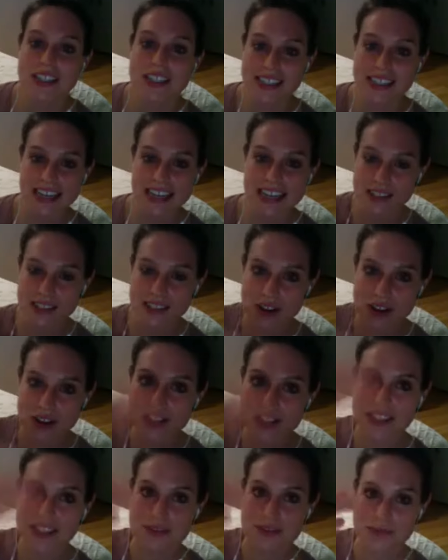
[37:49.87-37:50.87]
It
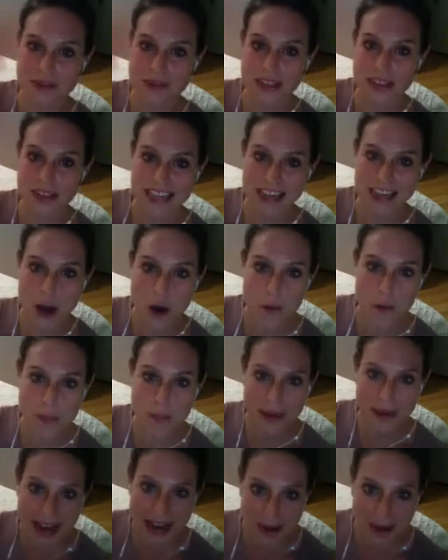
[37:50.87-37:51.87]
starts to really
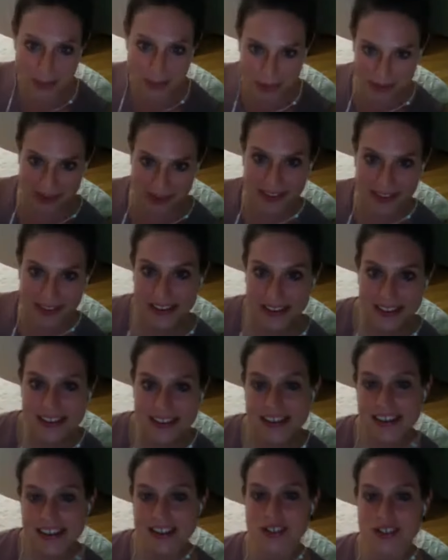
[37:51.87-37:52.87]
open up
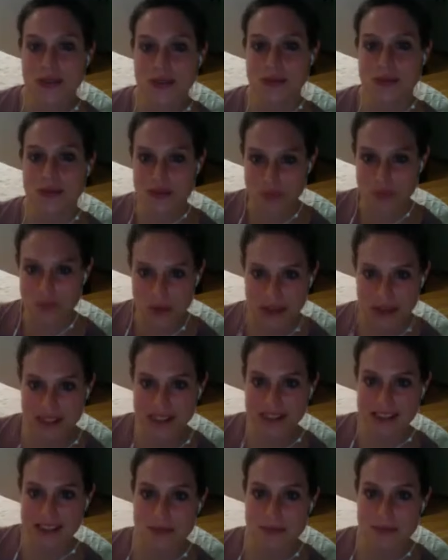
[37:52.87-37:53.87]
in terms of
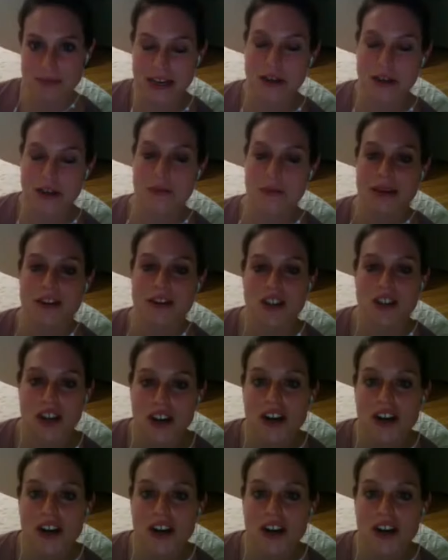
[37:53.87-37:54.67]
what's the bigger picture.